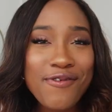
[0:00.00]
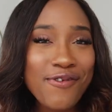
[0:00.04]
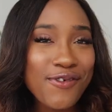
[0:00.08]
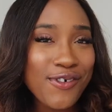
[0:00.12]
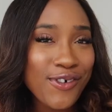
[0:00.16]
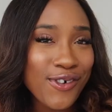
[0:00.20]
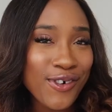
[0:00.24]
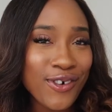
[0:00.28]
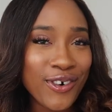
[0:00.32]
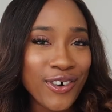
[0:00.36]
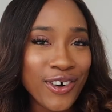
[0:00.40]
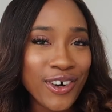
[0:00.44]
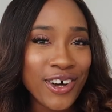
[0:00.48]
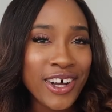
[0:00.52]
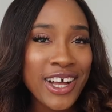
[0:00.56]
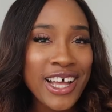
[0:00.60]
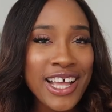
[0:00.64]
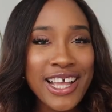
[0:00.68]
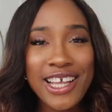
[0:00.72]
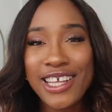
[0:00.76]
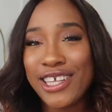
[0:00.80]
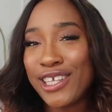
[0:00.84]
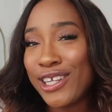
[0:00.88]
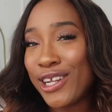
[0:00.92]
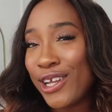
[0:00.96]
for
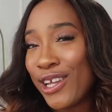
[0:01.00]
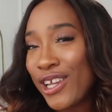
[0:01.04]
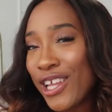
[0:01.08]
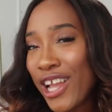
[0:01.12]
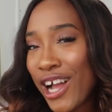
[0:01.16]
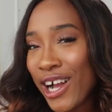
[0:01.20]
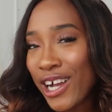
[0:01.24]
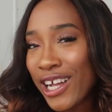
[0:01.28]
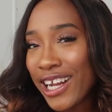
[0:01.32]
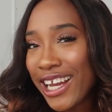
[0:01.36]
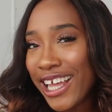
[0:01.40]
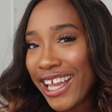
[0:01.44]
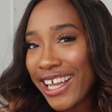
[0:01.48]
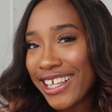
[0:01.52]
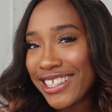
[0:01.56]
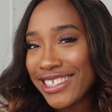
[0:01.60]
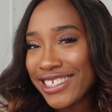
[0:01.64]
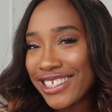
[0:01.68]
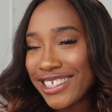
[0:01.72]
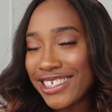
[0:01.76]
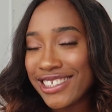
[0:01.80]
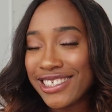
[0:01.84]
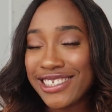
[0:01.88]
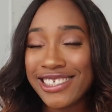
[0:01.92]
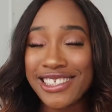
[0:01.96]
you know young
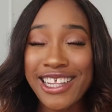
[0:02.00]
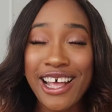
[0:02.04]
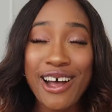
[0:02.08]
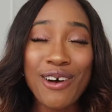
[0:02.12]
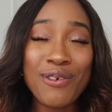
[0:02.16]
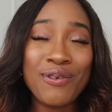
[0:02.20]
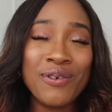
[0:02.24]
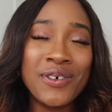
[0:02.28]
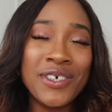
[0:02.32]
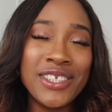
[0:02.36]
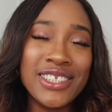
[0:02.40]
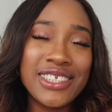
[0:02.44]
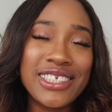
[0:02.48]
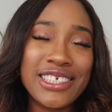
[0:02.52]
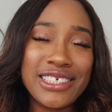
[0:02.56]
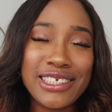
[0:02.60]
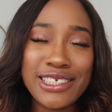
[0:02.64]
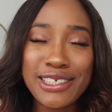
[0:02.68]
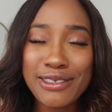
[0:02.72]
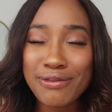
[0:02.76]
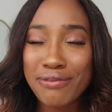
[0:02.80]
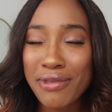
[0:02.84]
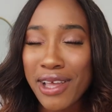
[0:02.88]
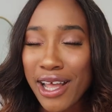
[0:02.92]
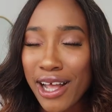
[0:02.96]
ladies that want to
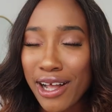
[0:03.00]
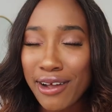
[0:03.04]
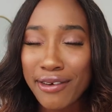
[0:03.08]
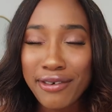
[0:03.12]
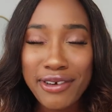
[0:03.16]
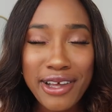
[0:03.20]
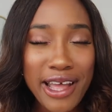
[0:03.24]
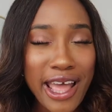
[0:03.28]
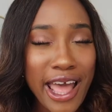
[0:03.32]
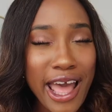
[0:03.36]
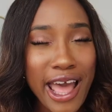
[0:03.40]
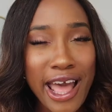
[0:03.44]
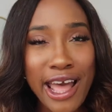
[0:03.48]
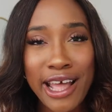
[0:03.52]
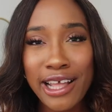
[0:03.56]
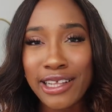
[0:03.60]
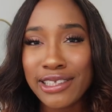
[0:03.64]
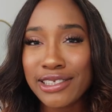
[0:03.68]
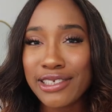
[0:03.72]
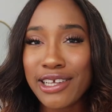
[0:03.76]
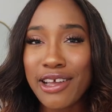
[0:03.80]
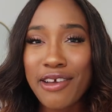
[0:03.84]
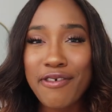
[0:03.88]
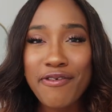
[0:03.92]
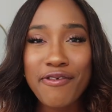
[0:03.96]
smell
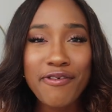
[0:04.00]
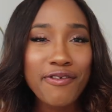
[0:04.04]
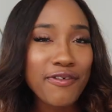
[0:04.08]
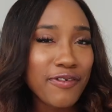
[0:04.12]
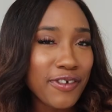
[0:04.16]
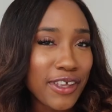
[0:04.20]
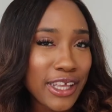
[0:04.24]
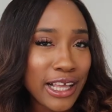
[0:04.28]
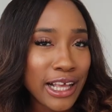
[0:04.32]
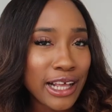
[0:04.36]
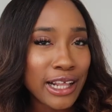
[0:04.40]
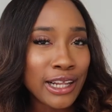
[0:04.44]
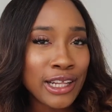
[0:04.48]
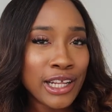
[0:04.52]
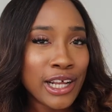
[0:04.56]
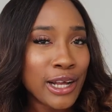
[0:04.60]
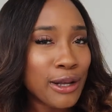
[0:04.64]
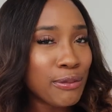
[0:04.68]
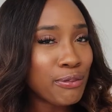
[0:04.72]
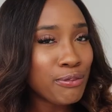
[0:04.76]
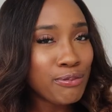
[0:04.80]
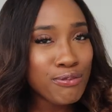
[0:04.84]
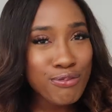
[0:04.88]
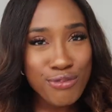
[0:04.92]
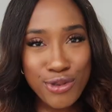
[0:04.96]
and feel
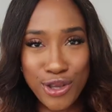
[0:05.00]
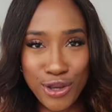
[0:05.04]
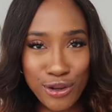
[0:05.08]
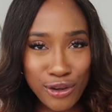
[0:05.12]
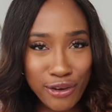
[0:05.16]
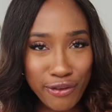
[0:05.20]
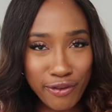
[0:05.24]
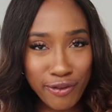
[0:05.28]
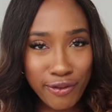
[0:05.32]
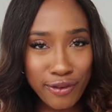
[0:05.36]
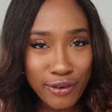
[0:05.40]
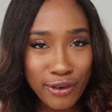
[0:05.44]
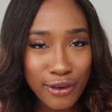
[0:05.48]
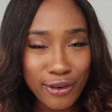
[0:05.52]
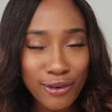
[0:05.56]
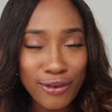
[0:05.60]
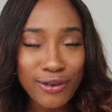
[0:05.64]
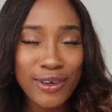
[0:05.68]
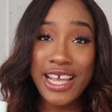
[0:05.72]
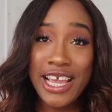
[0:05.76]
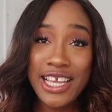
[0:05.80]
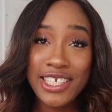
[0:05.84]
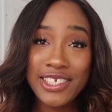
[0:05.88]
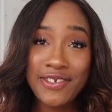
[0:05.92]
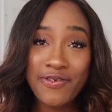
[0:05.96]

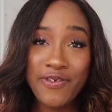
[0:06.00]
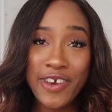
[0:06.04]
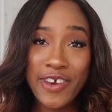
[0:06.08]
beautiful next